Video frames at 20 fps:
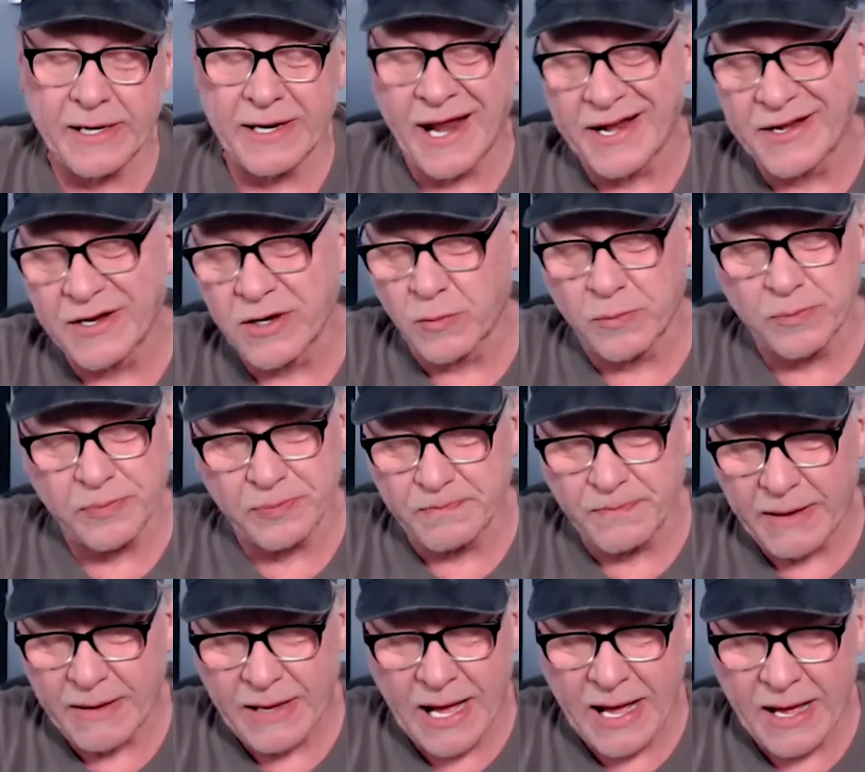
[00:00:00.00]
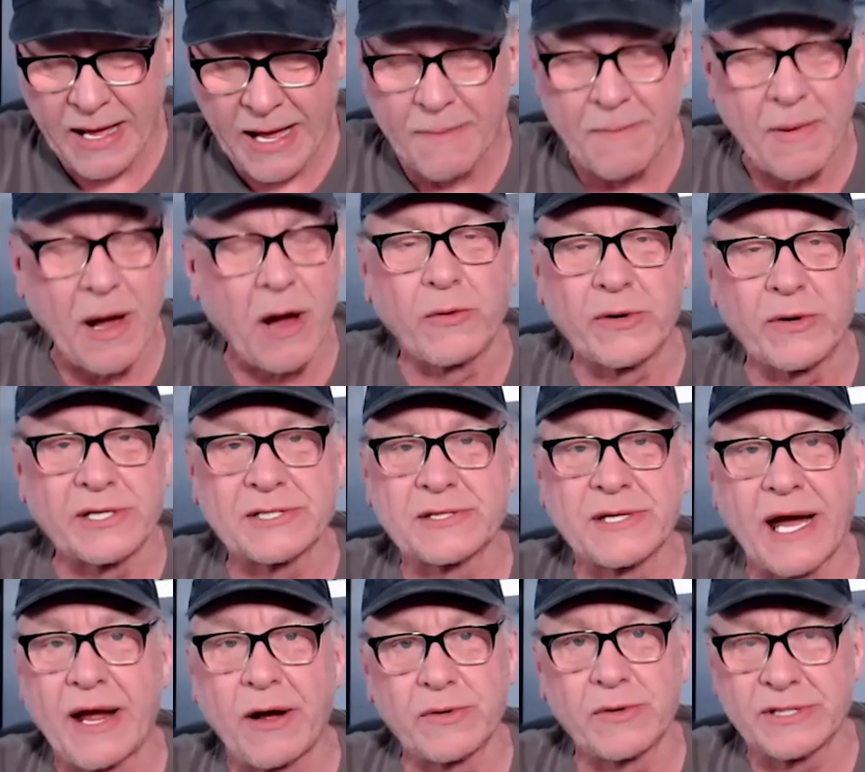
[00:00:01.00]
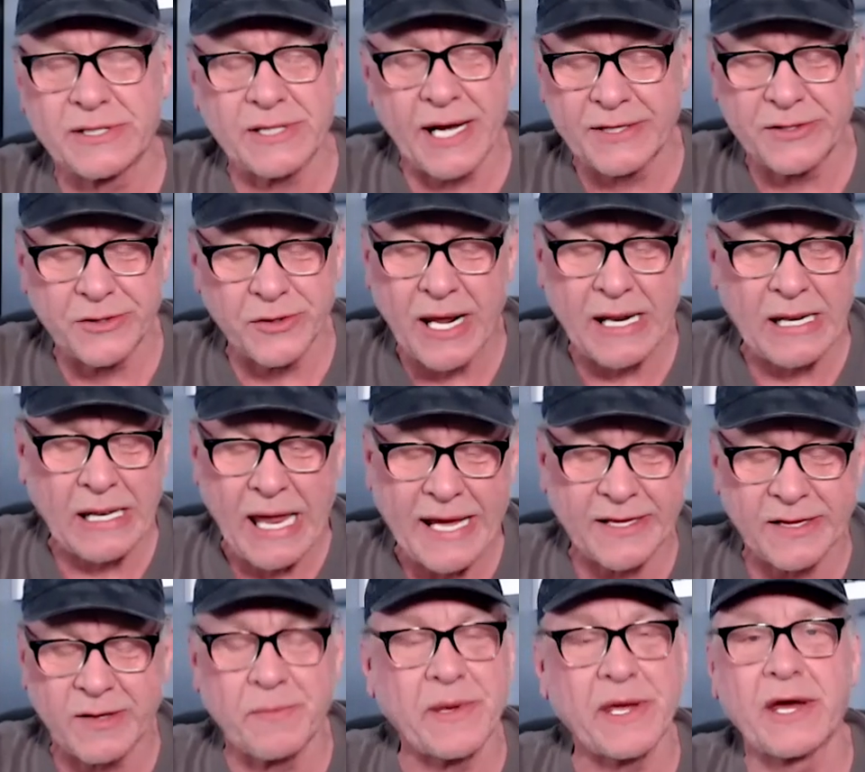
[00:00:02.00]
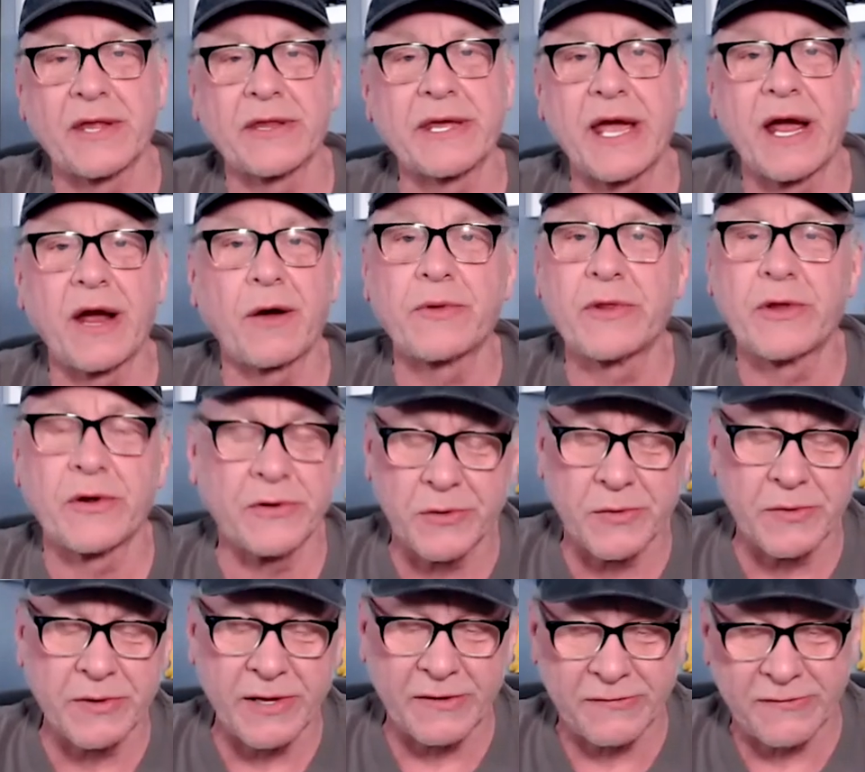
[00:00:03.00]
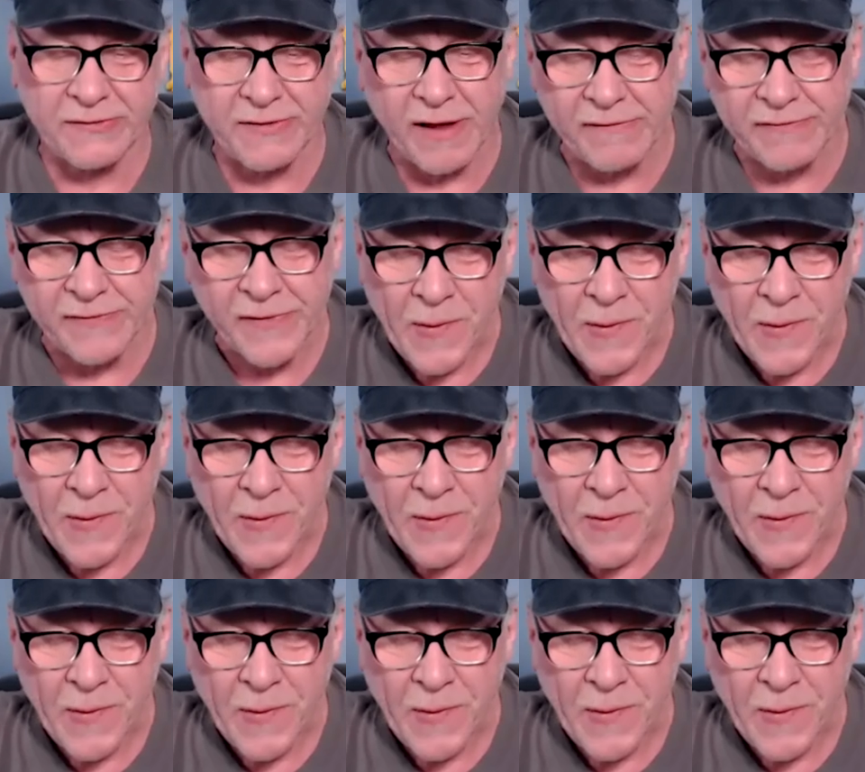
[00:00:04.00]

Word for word: And I know I, I'm always, I always, I do not like to be on the air when they're doing this stuff,